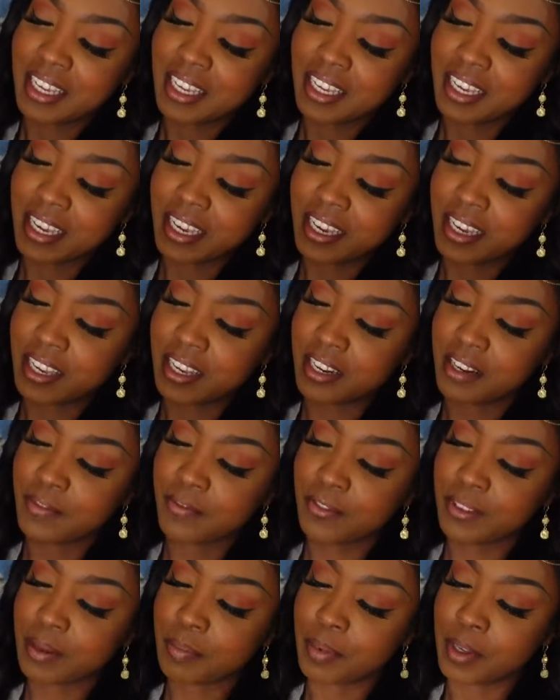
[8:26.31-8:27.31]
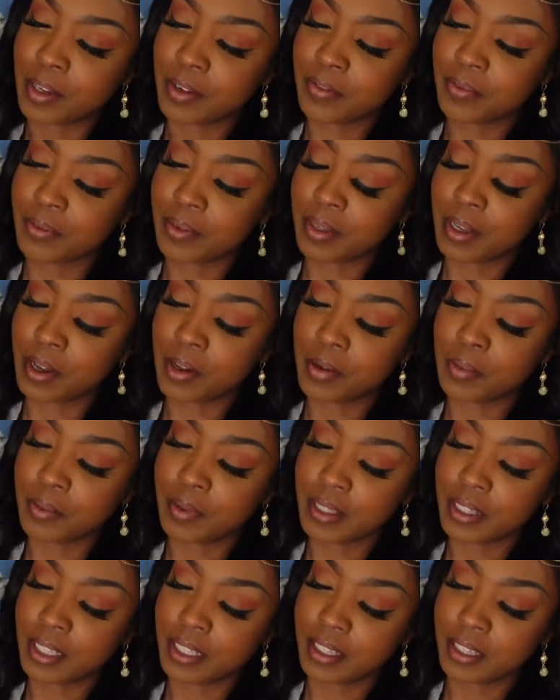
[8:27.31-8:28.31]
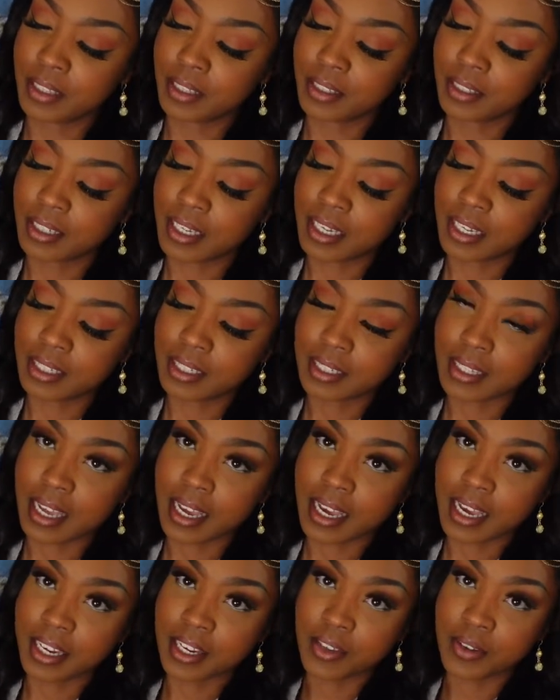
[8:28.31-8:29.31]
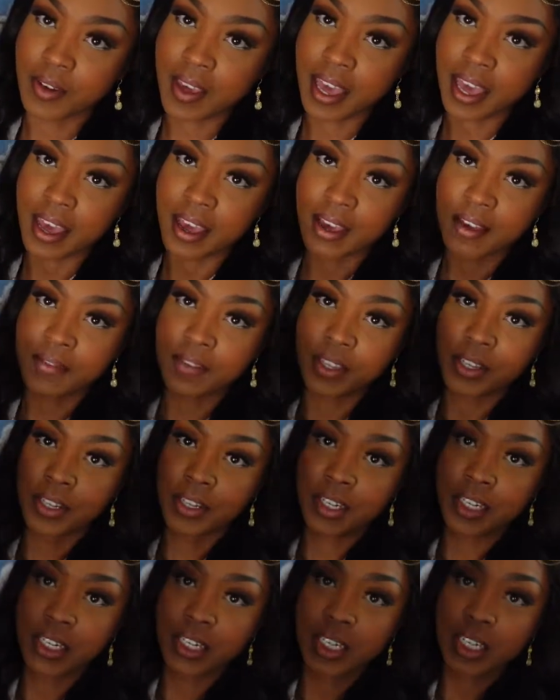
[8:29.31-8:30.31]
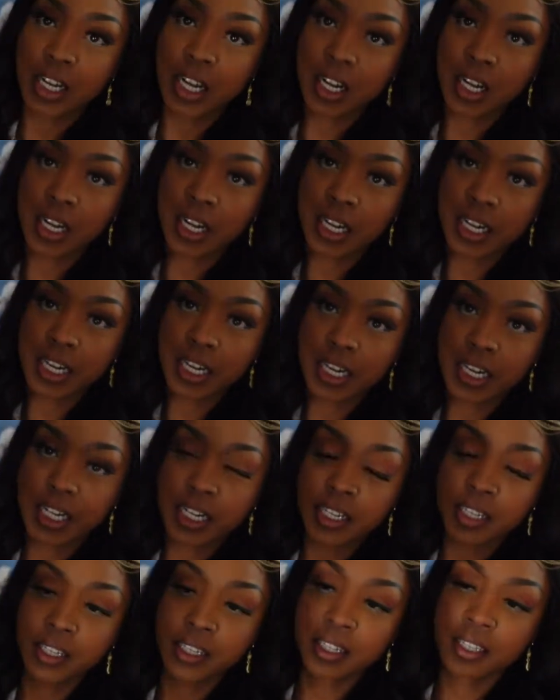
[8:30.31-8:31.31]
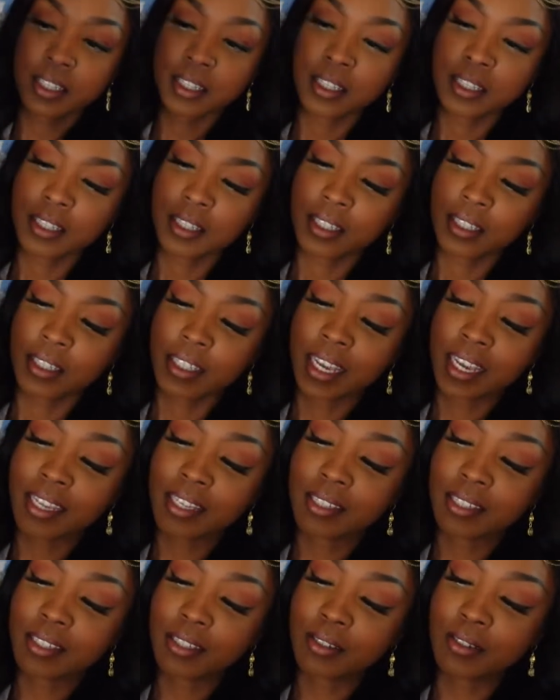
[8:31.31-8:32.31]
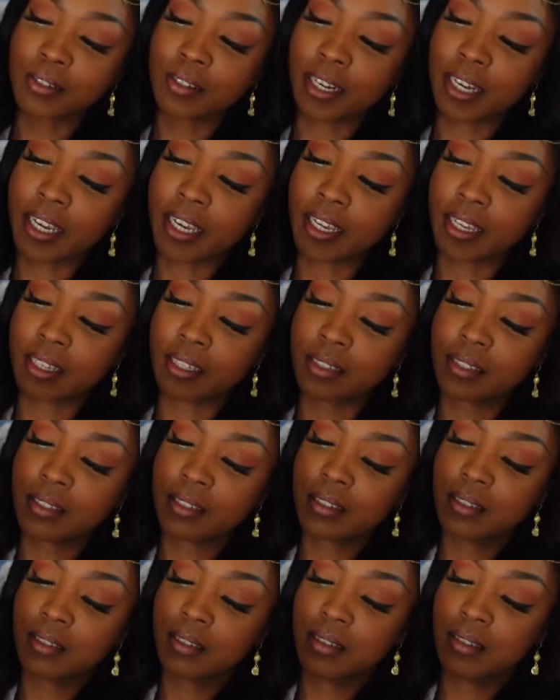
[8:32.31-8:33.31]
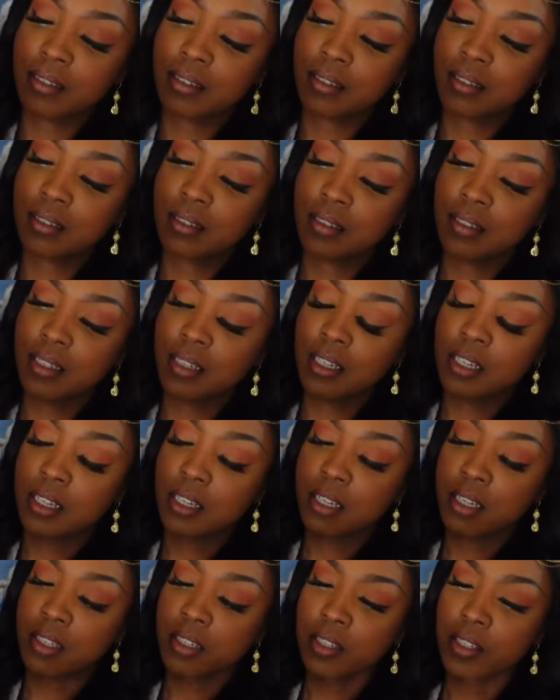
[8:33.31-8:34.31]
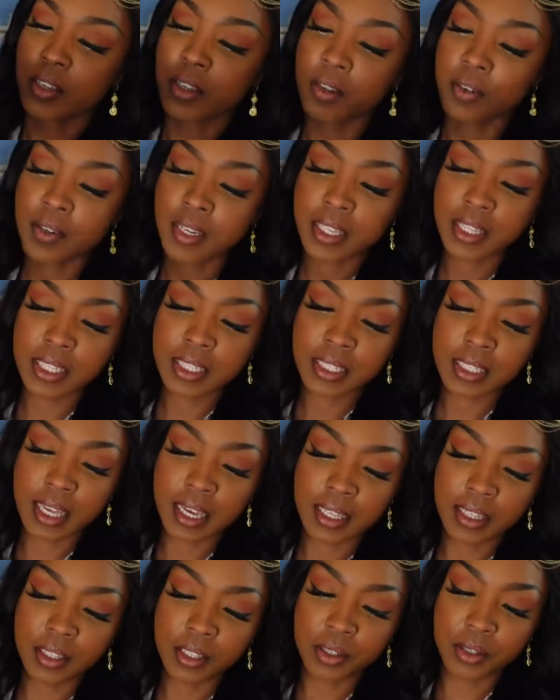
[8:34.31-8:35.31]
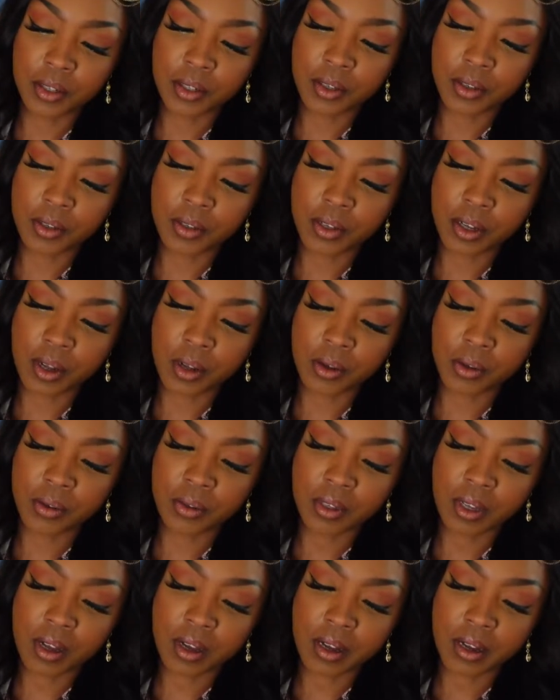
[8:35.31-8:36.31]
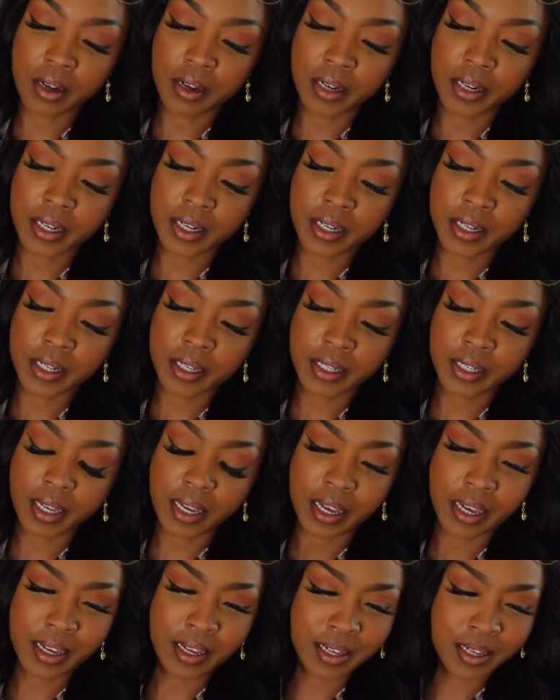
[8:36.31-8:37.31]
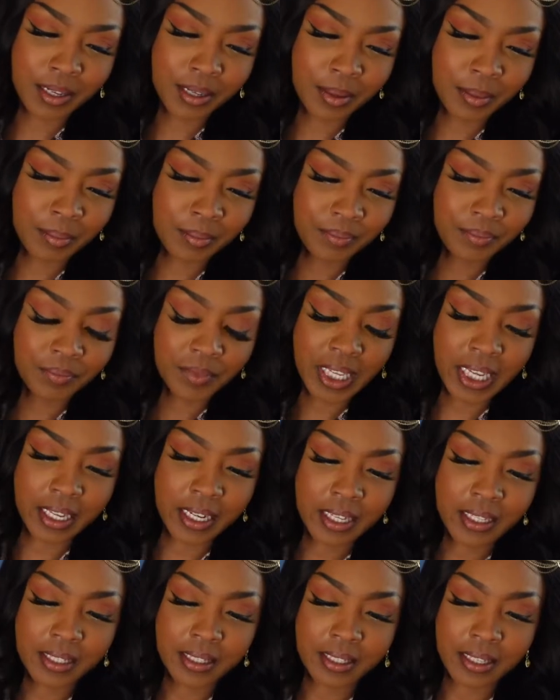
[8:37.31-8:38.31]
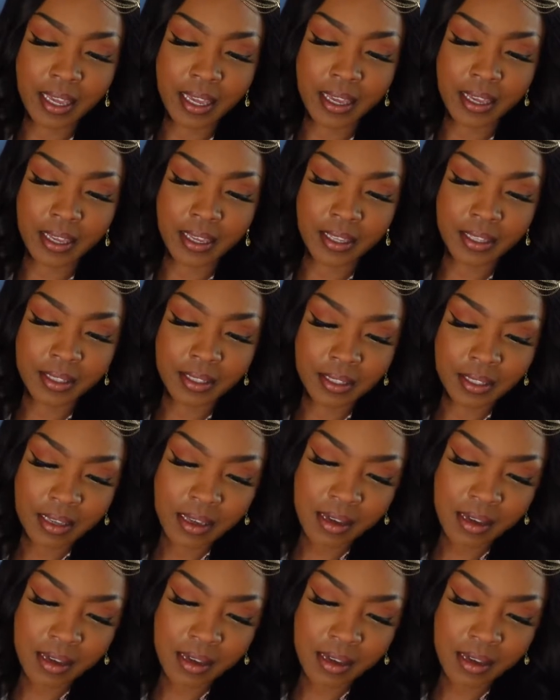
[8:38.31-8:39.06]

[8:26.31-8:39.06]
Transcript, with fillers: and flip open, open the inside. You have your card. That is great. So you get this like little gold card um, and it says